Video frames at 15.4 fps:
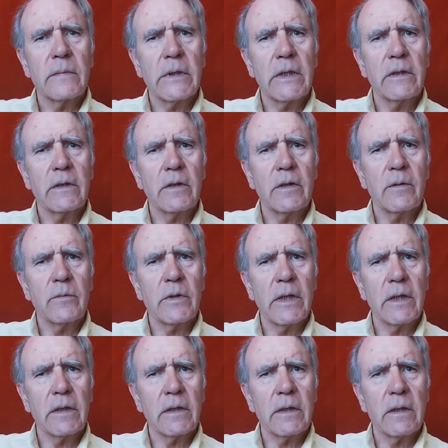This
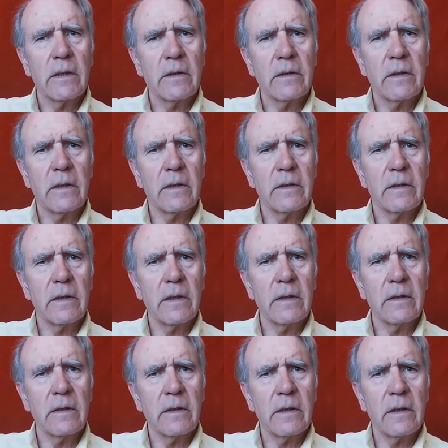object, the
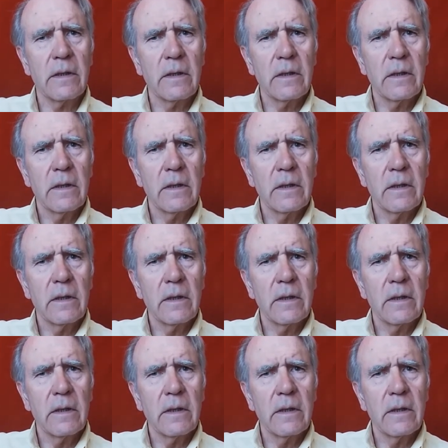essence,